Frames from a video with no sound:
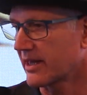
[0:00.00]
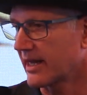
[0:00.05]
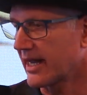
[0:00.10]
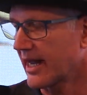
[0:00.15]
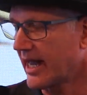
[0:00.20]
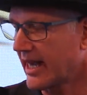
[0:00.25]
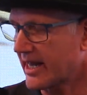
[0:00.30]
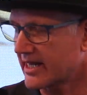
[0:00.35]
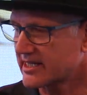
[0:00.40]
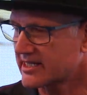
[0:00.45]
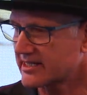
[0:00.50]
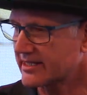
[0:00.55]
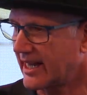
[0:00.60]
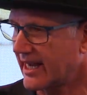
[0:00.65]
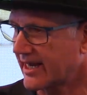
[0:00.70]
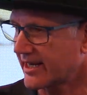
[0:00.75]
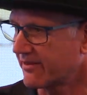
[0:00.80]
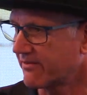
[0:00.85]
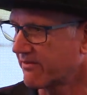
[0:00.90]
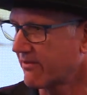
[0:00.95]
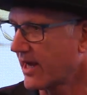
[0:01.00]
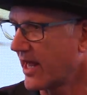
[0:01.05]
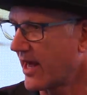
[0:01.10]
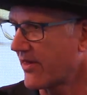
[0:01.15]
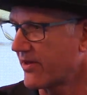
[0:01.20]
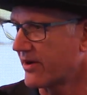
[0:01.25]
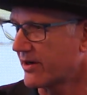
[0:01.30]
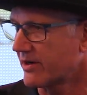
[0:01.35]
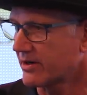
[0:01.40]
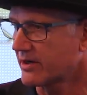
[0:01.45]
and I had a stack of
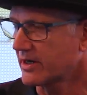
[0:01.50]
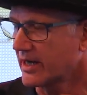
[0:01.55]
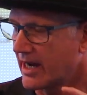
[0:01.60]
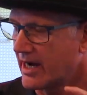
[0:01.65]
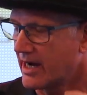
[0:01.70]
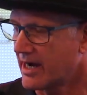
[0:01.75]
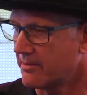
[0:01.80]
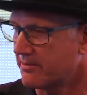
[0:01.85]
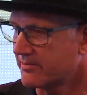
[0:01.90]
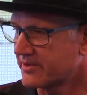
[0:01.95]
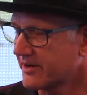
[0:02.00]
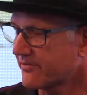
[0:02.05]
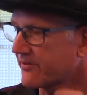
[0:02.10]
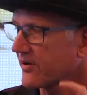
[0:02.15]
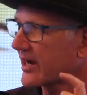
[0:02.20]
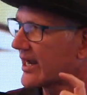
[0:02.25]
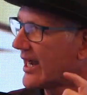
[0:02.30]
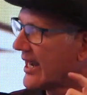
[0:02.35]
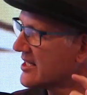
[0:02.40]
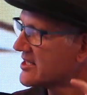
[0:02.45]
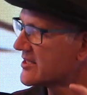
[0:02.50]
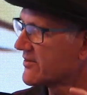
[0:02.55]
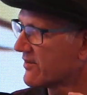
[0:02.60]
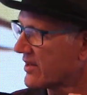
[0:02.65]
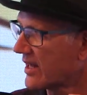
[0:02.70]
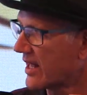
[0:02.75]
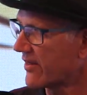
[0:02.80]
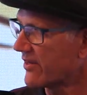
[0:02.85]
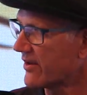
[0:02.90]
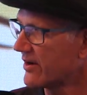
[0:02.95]
leather, different kinds of
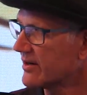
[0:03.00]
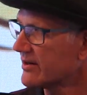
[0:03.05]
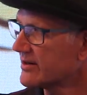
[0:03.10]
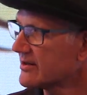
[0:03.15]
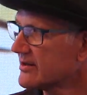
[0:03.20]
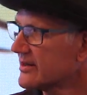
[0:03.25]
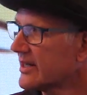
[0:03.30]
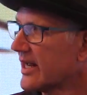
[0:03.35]
leather.